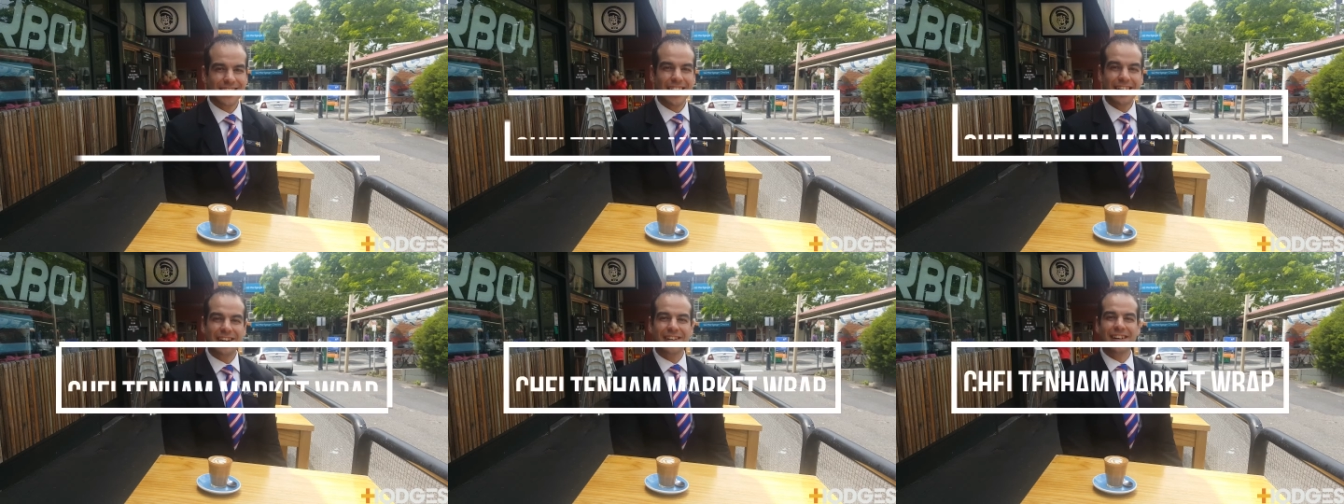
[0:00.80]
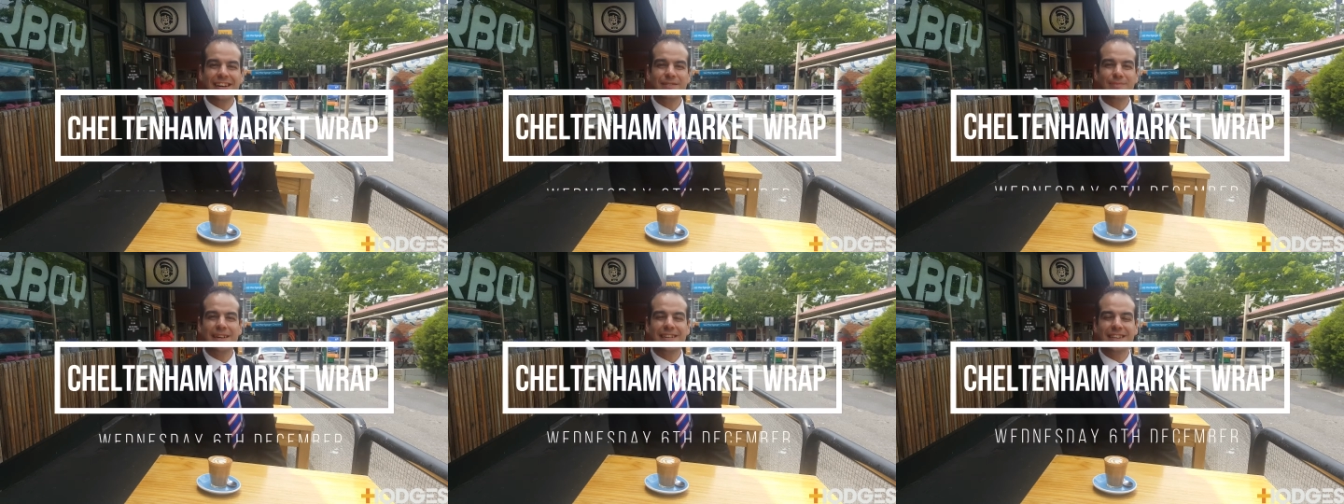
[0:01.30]
Hey guys,
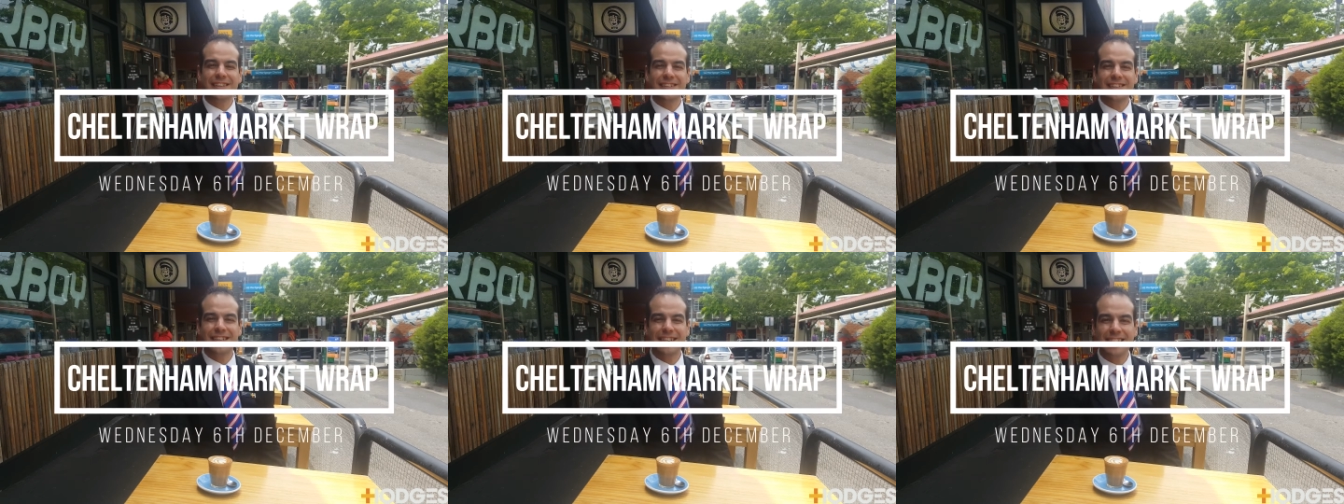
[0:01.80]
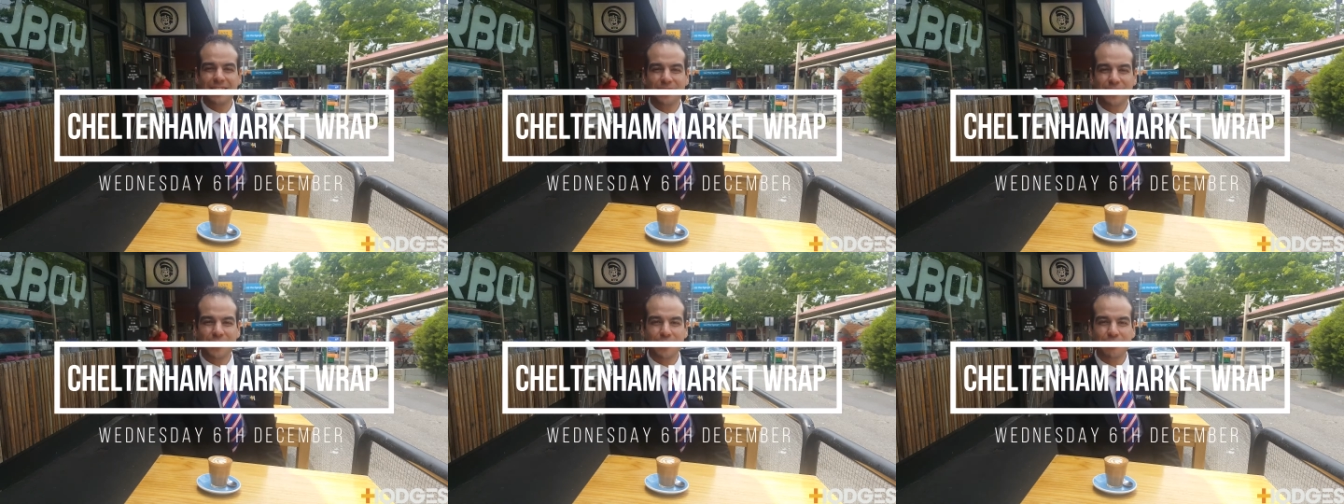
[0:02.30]
Pandelis here
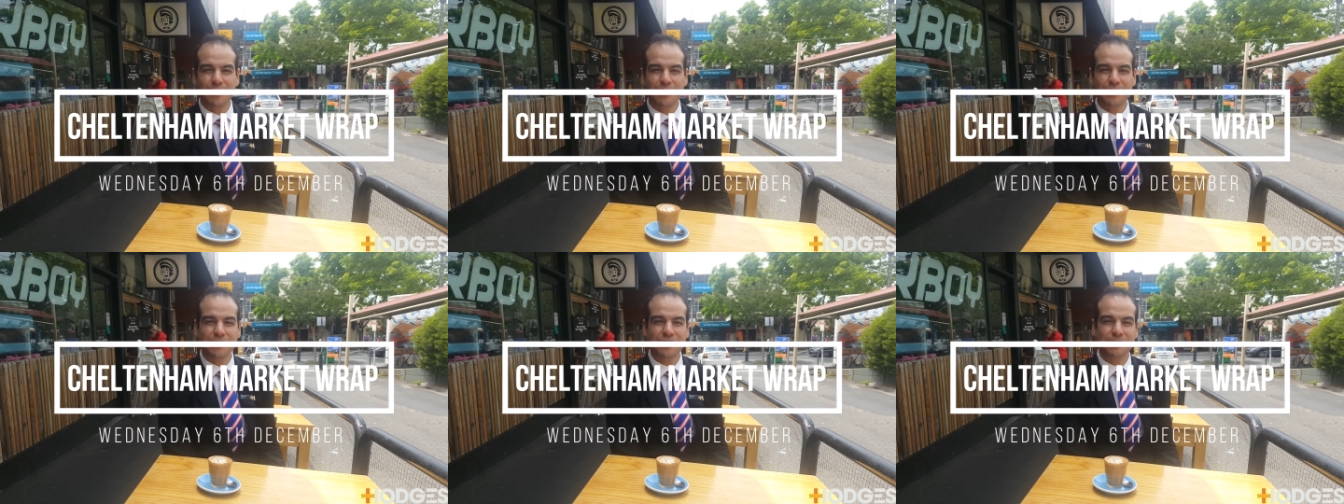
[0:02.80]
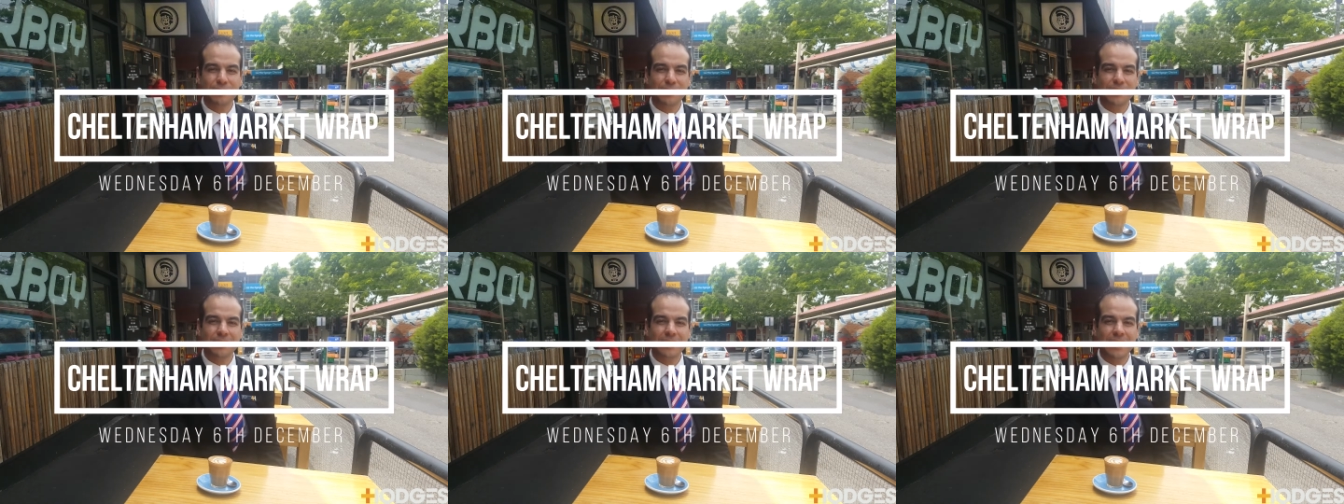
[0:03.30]
from Hodges
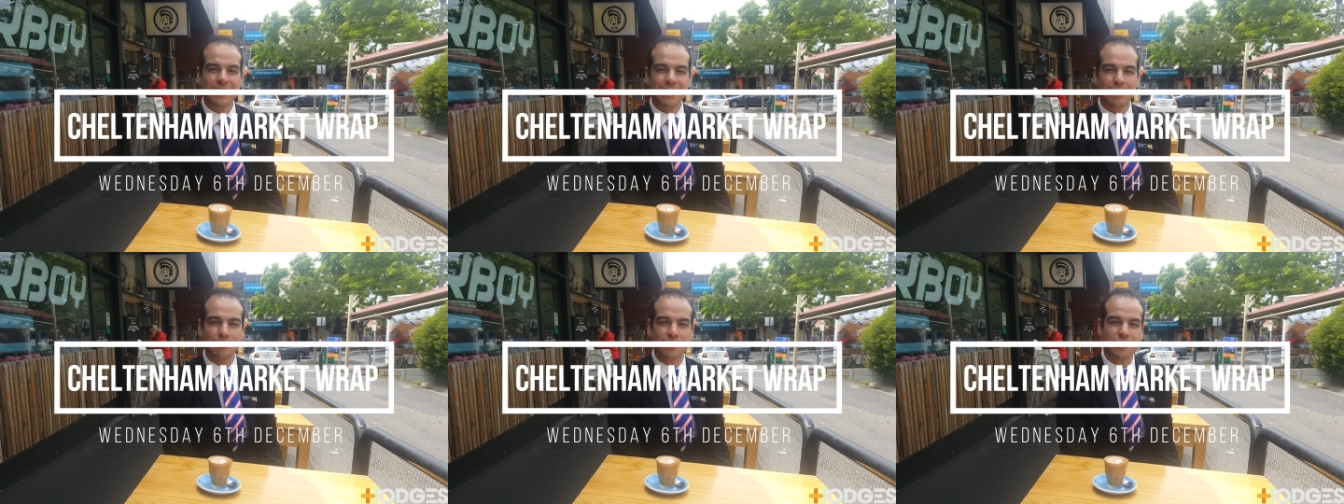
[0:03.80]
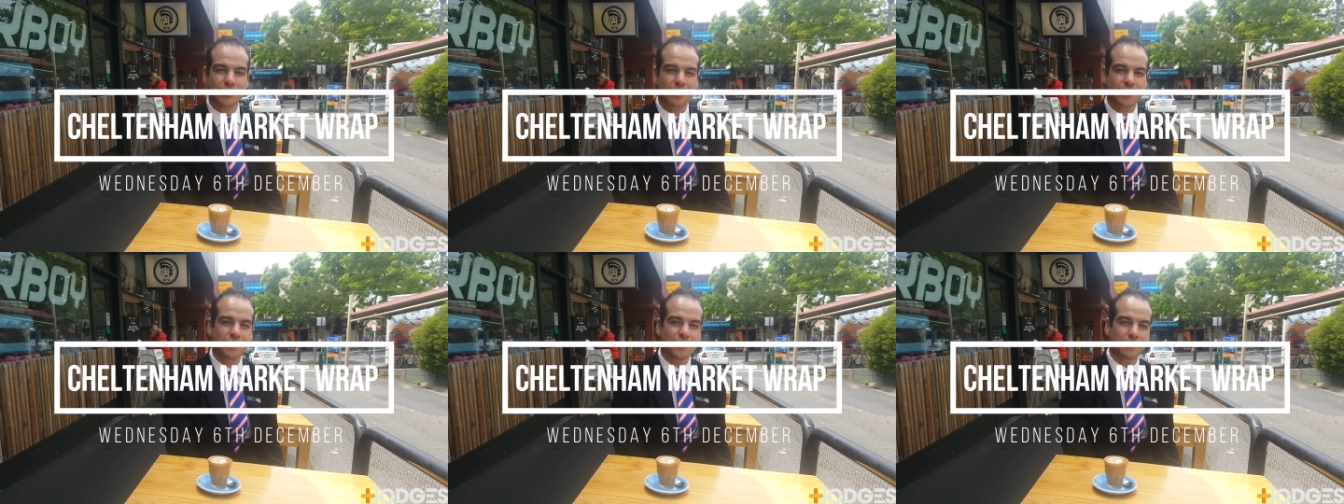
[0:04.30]
Real Estate, coming to
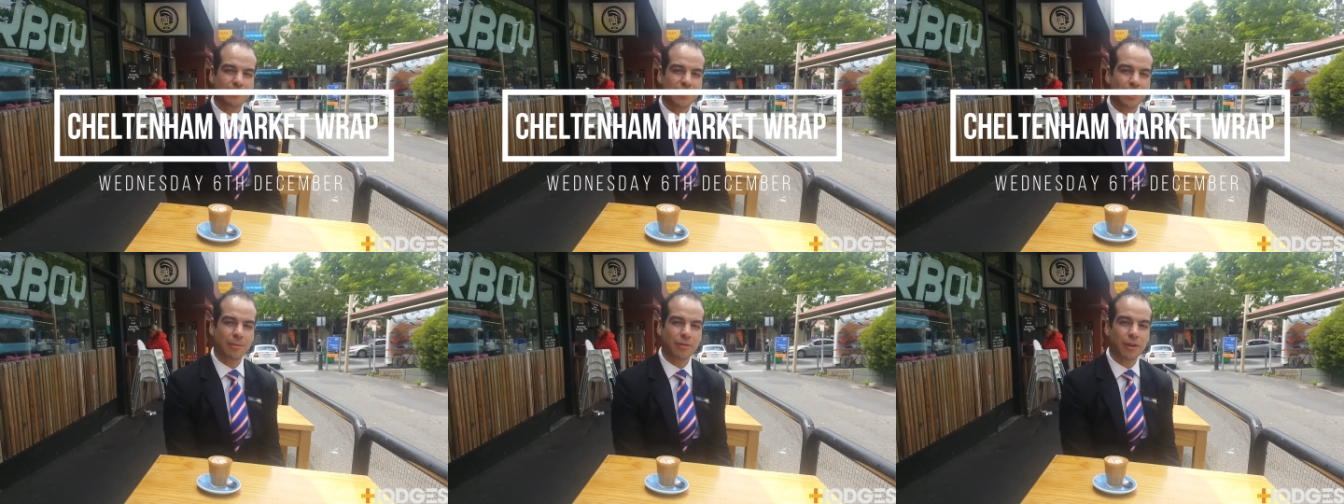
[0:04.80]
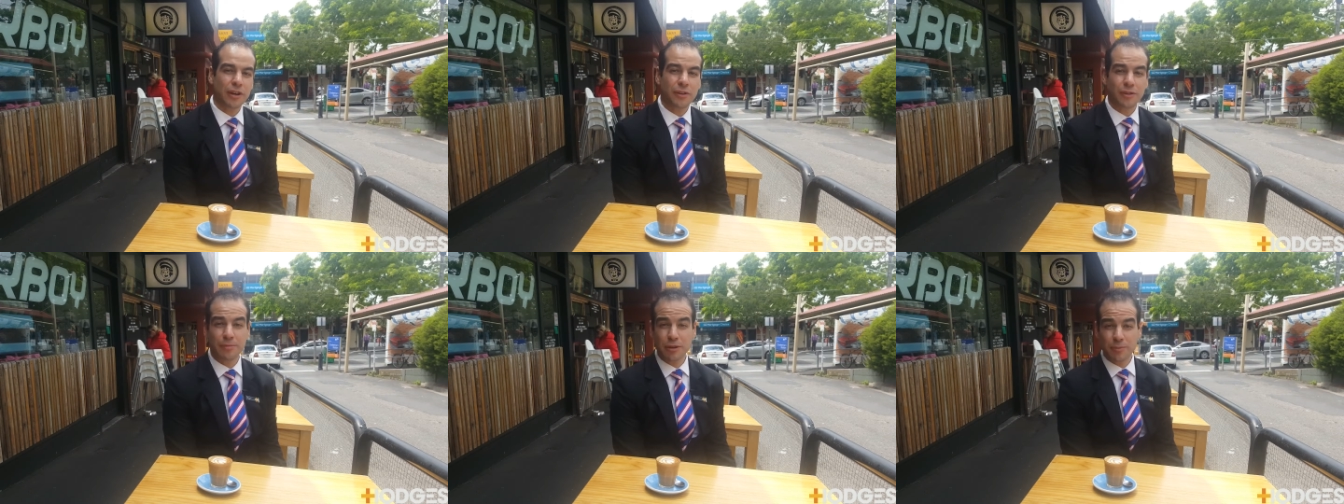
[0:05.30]
you from Chapman Road,
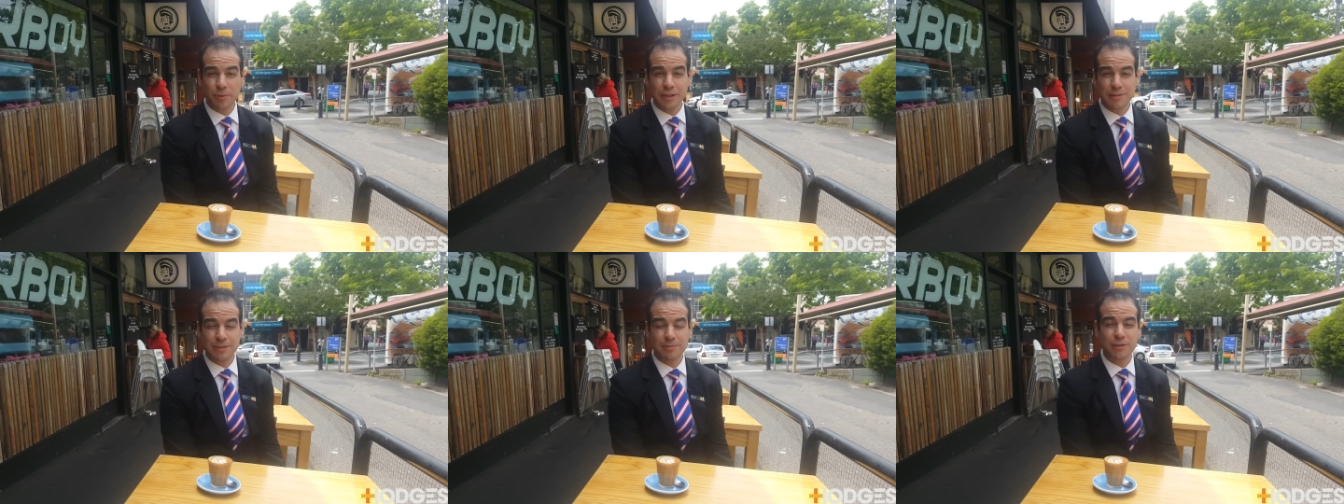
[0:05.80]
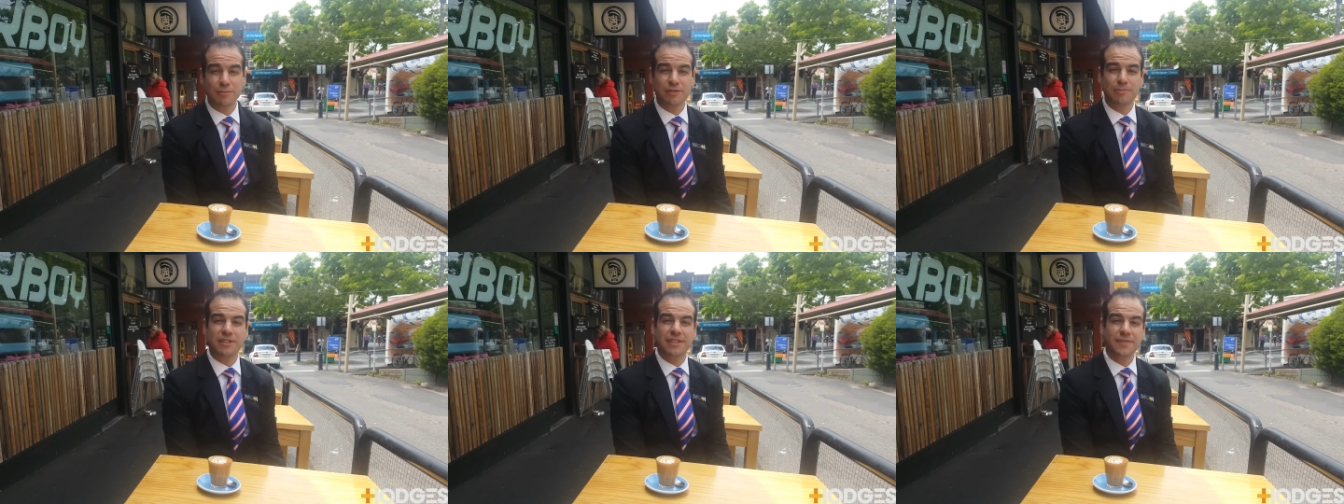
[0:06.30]
or Milk Boy to be more
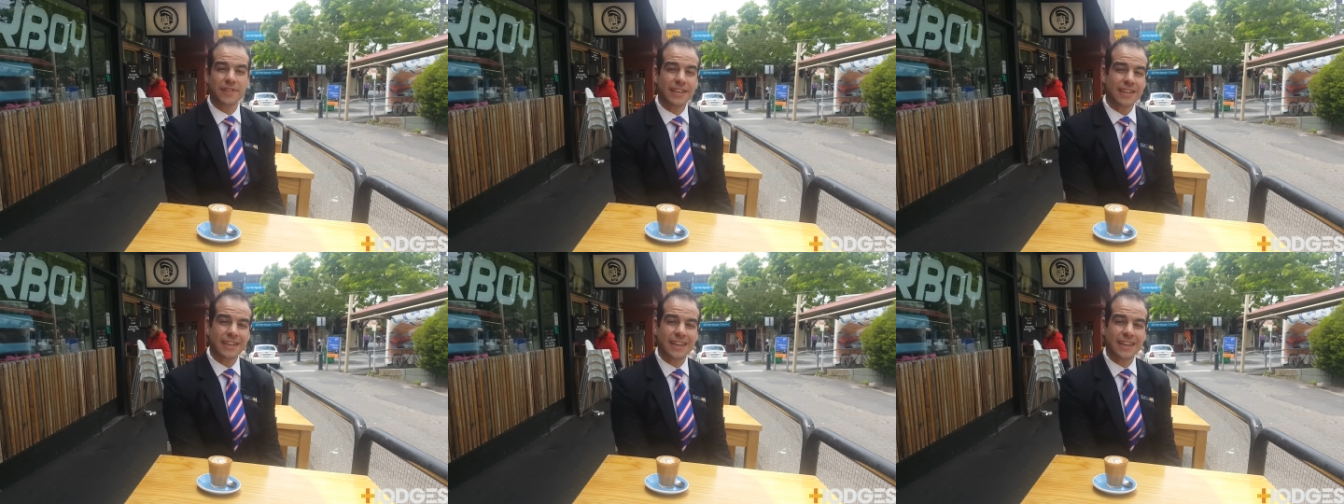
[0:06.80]
specific.